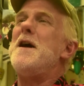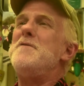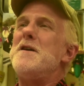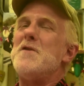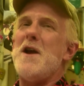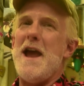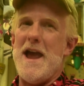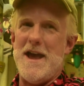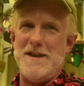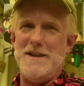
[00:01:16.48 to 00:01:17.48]
I've ever
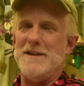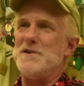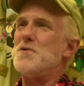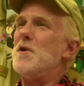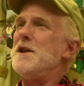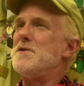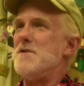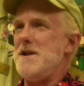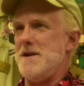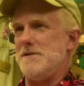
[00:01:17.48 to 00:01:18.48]
had in
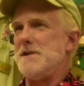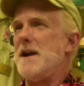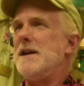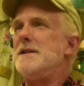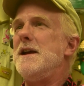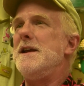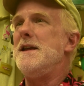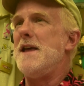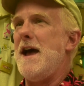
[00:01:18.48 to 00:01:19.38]
twenty-three years, I can tell you